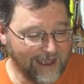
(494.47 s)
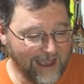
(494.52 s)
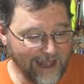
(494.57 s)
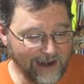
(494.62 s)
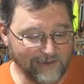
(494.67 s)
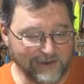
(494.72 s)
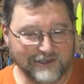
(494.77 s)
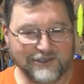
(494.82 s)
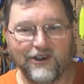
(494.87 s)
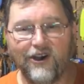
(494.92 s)

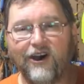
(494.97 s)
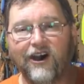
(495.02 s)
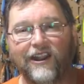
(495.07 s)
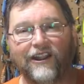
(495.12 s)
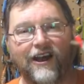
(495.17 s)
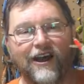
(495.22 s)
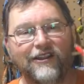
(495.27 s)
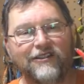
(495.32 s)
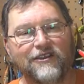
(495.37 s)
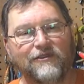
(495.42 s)
And it was
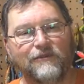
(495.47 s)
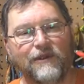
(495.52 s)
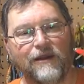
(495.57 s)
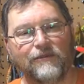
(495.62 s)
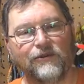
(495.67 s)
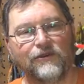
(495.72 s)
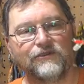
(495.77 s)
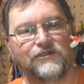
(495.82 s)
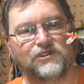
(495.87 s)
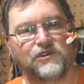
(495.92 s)
caught on the
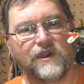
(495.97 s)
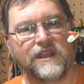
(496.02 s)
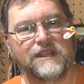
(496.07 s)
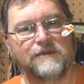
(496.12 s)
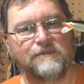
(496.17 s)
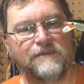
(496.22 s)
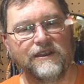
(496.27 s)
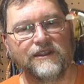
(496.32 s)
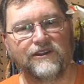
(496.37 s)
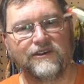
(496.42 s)
Rebel
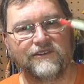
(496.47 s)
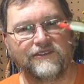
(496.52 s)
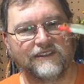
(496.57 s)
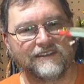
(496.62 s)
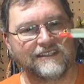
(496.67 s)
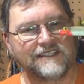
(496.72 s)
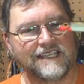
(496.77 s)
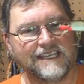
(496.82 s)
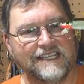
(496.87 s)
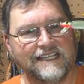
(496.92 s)
Jointed Minnow.
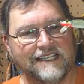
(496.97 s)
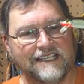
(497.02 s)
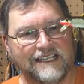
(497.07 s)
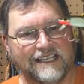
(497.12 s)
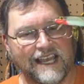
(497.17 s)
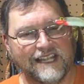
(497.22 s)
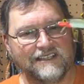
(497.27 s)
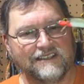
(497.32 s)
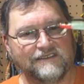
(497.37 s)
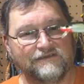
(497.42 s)
This thing
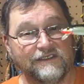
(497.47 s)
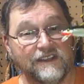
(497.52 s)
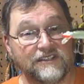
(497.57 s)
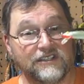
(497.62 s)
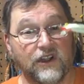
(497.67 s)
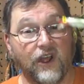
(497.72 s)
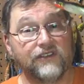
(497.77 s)
catches fish.